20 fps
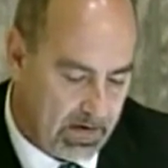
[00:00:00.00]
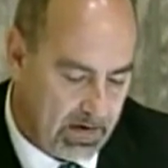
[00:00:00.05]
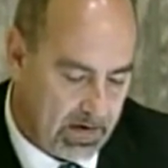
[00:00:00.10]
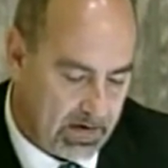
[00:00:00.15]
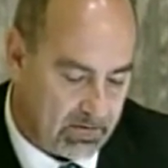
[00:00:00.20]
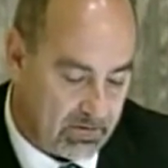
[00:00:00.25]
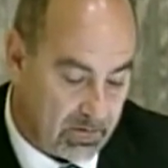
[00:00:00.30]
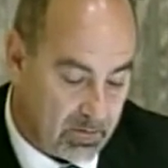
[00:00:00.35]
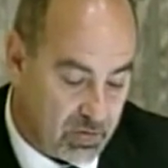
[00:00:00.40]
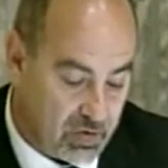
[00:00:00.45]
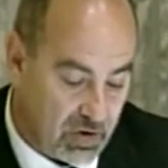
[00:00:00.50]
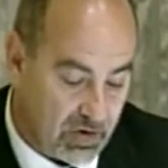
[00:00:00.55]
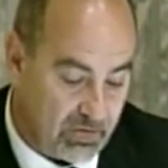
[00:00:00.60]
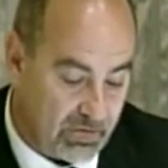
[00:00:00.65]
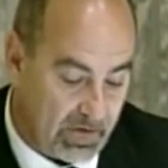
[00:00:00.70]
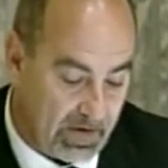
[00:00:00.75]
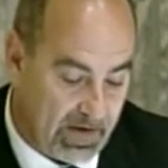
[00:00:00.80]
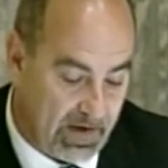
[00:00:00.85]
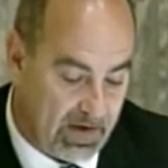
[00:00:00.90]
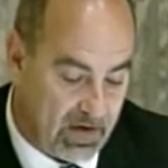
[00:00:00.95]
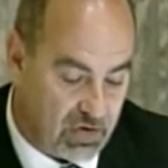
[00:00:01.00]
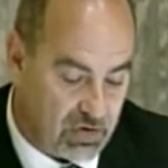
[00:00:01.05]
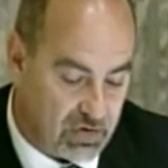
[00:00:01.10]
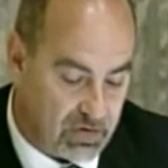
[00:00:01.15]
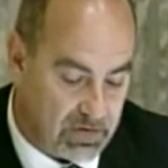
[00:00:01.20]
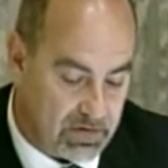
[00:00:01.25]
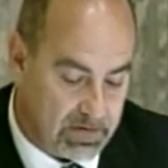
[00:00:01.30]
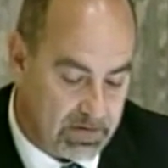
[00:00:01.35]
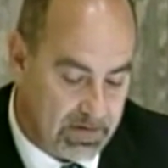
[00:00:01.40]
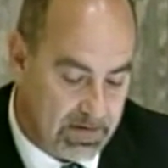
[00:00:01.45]
and some
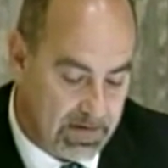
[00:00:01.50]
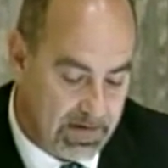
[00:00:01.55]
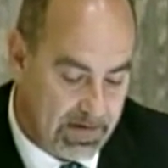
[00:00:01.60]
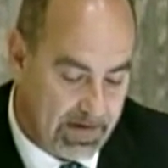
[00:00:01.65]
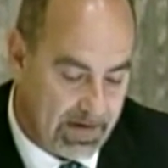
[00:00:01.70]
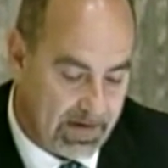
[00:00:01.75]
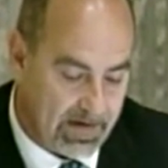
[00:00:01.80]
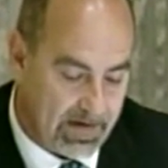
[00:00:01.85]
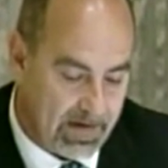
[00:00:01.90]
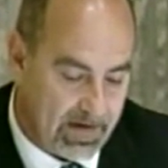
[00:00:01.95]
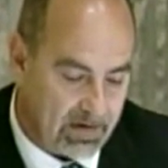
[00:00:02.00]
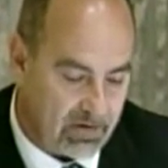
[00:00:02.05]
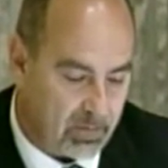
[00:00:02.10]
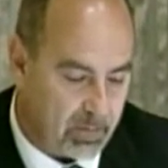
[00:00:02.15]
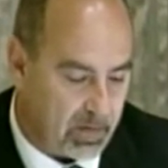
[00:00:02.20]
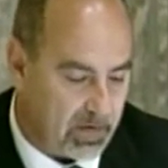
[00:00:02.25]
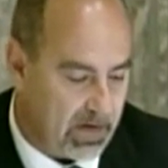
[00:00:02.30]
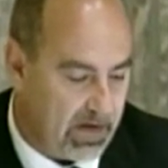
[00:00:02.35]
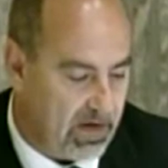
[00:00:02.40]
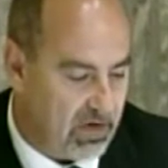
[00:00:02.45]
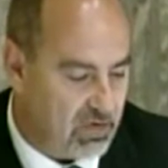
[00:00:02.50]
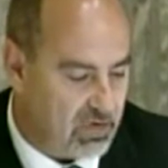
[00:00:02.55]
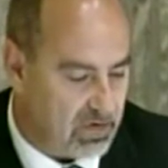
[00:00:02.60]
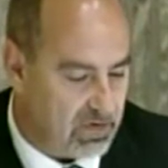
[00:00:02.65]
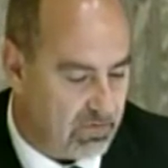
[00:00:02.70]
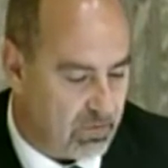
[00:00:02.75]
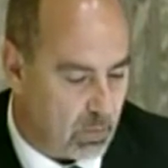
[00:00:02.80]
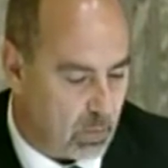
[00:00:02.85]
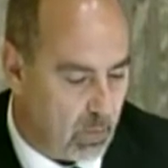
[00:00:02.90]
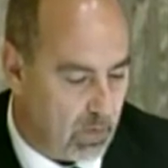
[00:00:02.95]
justification and explanation
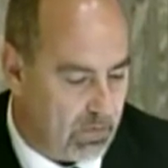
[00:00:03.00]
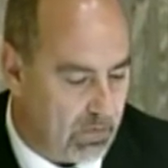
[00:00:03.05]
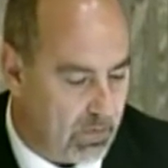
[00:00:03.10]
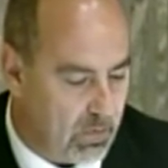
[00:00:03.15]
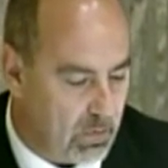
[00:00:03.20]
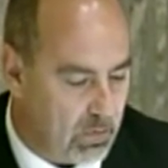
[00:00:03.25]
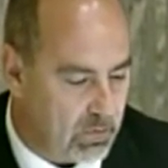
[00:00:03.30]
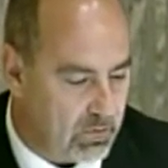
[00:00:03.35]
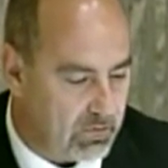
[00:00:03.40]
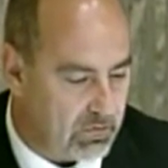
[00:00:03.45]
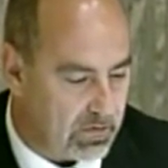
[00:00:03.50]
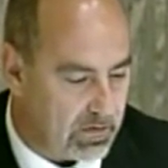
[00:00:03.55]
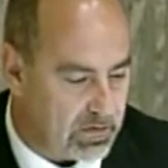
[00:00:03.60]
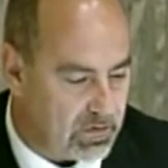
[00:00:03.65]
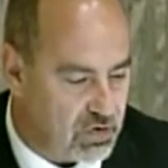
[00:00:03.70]
for what those